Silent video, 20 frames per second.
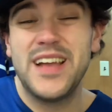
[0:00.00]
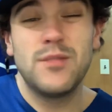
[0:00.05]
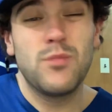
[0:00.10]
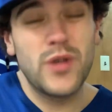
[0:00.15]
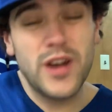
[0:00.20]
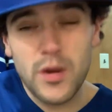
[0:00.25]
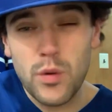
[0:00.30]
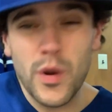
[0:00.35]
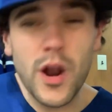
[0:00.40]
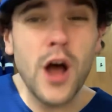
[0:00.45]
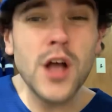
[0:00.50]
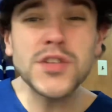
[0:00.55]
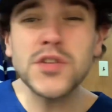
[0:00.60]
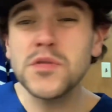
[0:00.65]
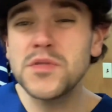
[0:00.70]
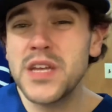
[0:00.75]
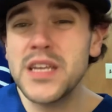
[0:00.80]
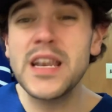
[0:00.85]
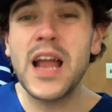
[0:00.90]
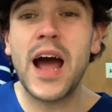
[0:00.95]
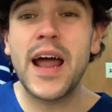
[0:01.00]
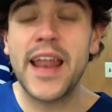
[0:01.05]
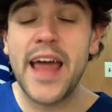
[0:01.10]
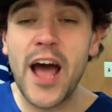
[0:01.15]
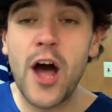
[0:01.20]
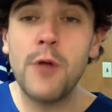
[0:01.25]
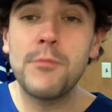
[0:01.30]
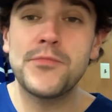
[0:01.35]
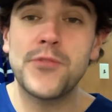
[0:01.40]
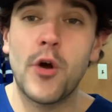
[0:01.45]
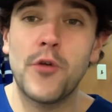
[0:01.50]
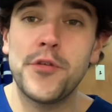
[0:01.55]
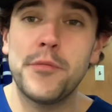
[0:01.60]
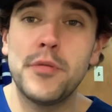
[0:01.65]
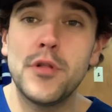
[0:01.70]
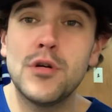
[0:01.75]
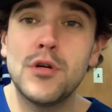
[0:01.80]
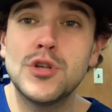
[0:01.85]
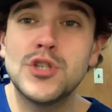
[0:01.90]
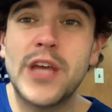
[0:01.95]
But it also did not help, though, the
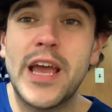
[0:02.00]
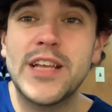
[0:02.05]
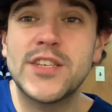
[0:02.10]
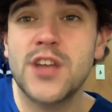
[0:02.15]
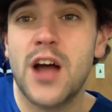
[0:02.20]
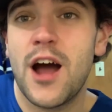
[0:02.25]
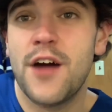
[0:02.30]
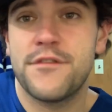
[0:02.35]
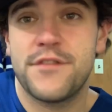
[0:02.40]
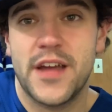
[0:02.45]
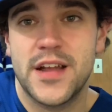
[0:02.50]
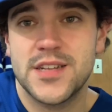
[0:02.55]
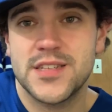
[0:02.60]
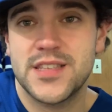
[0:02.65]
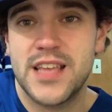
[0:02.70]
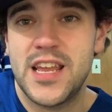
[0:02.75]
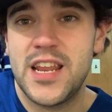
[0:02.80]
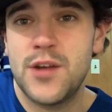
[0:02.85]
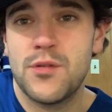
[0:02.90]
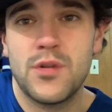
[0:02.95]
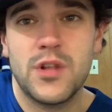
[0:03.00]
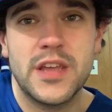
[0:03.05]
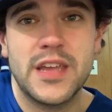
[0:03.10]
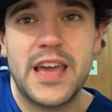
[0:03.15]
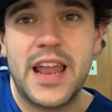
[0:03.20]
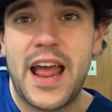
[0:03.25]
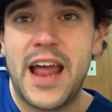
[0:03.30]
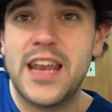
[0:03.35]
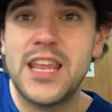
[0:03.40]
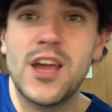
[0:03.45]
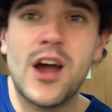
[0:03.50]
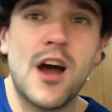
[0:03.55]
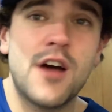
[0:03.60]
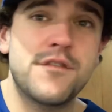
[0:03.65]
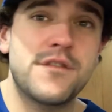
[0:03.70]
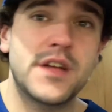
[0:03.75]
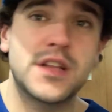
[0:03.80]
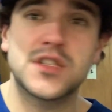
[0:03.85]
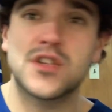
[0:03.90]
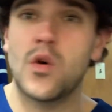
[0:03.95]
Blue Jays' offense. They didn't really get any
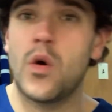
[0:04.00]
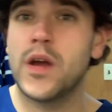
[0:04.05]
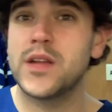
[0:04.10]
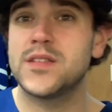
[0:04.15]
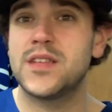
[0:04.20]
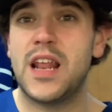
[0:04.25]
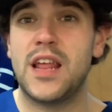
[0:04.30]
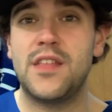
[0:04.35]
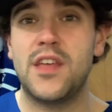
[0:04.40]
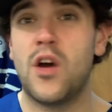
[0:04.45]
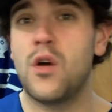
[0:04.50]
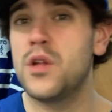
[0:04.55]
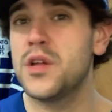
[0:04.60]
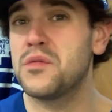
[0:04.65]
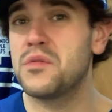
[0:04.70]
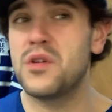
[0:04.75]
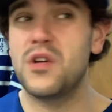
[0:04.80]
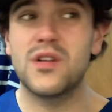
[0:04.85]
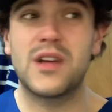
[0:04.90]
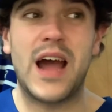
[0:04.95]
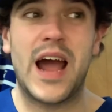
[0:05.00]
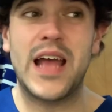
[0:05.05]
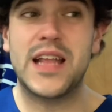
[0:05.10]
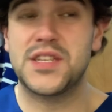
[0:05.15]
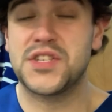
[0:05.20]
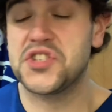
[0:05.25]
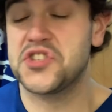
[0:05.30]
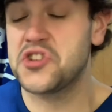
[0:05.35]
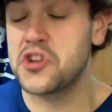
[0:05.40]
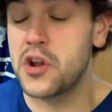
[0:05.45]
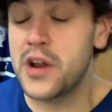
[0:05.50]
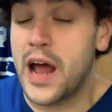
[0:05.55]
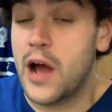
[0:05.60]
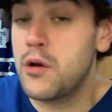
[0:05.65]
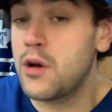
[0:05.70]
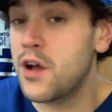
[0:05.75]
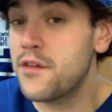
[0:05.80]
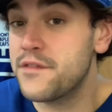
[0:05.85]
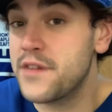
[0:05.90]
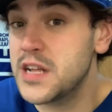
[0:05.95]
offense going today. The only real guy that stood
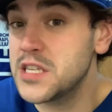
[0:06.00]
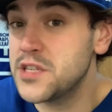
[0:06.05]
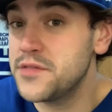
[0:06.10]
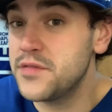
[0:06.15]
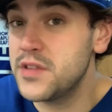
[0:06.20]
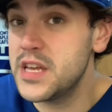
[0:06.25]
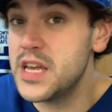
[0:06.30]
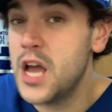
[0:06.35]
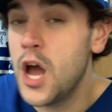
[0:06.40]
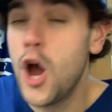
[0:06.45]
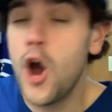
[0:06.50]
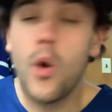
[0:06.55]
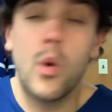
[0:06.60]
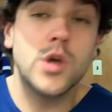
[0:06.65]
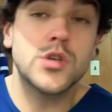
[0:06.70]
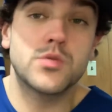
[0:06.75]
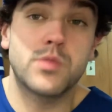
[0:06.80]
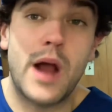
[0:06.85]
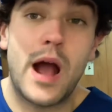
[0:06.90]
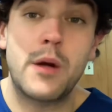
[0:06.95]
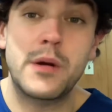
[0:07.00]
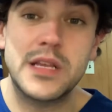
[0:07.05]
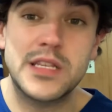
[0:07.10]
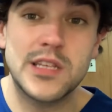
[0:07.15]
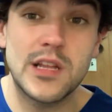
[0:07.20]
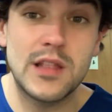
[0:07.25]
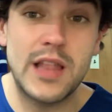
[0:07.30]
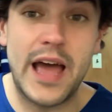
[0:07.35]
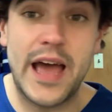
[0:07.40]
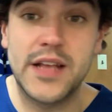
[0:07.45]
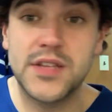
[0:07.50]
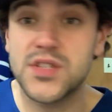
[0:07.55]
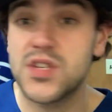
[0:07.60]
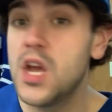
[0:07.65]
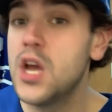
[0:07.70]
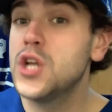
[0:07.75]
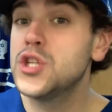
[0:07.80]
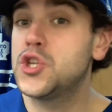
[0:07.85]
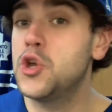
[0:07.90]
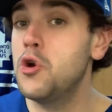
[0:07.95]
out offensively was Rowdy Telez.
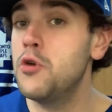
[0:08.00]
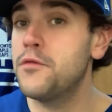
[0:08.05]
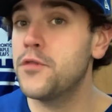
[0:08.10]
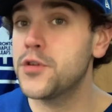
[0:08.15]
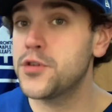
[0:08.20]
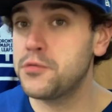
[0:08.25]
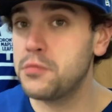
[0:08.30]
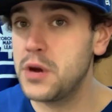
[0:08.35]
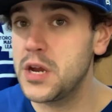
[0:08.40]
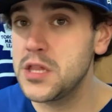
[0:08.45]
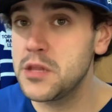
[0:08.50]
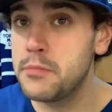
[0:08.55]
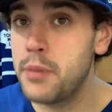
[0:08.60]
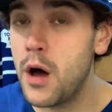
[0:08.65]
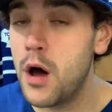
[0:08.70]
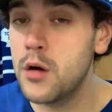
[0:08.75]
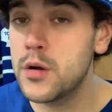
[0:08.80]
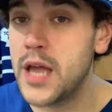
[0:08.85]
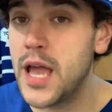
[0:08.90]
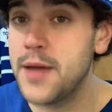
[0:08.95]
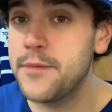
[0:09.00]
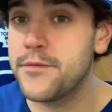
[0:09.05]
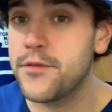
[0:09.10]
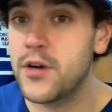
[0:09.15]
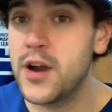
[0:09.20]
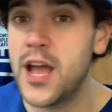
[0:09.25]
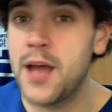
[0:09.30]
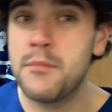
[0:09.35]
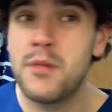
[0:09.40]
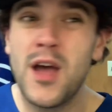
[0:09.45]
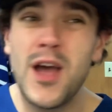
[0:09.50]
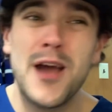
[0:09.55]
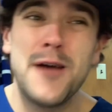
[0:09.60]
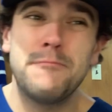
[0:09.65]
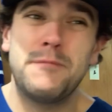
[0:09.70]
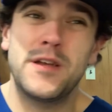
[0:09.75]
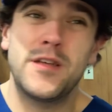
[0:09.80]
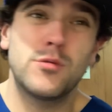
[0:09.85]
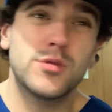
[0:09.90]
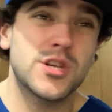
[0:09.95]
2 for 3 in the ball game for him,
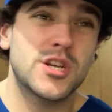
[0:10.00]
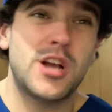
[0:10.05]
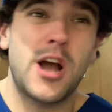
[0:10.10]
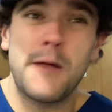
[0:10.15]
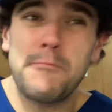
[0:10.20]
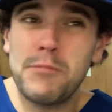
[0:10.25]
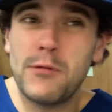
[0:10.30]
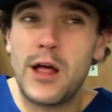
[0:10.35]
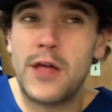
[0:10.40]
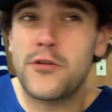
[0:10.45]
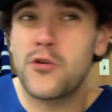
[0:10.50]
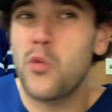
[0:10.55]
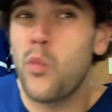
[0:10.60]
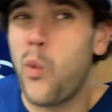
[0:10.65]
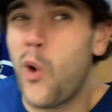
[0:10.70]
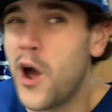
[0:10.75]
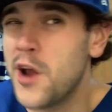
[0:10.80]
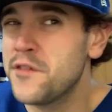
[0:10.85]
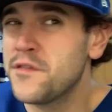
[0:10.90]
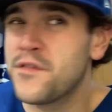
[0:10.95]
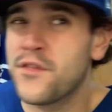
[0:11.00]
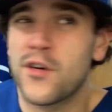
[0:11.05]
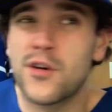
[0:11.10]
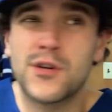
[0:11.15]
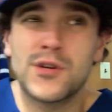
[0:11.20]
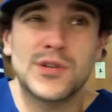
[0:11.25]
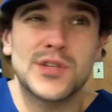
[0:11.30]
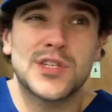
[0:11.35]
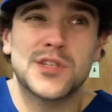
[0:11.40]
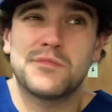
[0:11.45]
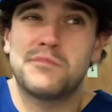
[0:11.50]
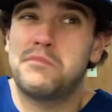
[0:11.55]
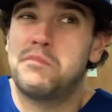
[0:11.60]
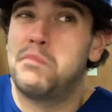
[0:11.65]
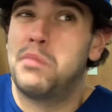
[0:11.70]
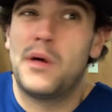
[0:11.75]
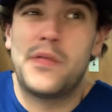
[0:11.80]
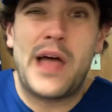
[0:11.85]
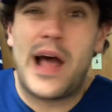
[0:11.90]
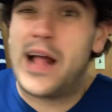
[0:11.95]
but there was a couple other 1-fors,
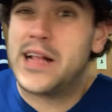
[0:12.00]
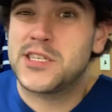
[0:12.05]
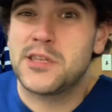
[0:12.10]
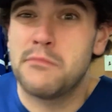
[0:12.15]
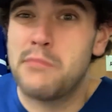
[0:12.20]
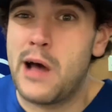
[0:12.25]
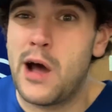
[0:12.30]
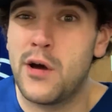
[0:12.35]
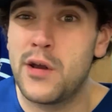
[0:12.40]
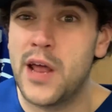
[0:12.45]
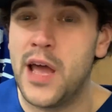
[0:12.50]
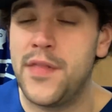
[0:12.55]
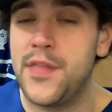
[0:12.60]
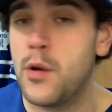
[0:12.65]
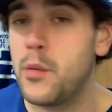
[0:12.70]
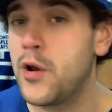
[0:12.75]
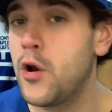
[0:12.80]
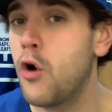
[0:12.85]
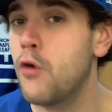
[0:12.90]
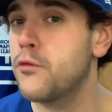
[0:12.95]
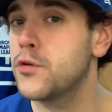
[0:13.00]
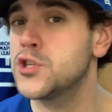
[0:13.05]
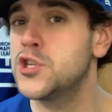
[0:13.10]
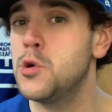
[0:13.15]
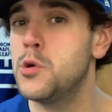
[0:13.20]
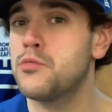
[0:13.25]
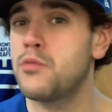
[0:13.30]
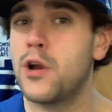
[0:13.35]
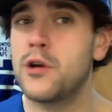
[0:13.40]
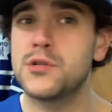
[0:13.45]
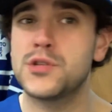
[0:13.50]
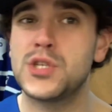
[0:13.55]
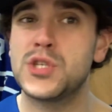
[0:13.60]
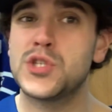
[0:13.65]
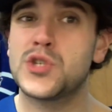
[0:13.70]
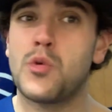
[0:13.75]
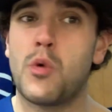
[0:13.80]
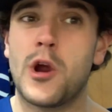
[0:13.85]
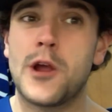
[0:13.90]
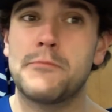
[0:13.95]
but that's about it. They went 0 for 2 with runners in
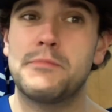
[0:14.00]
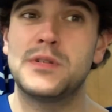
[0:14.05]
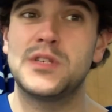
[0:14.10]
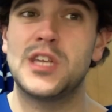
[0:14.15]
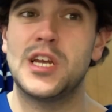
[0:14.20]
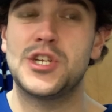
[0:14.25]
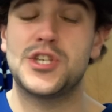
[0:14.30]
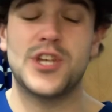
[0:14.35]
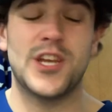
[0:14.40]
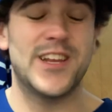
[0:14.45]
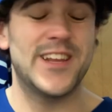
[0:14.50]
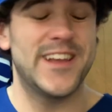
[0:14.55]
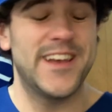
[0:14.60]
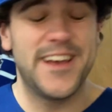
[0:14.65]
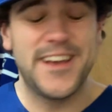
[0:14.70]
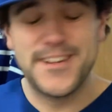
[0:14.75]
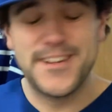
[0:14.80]
scoring position.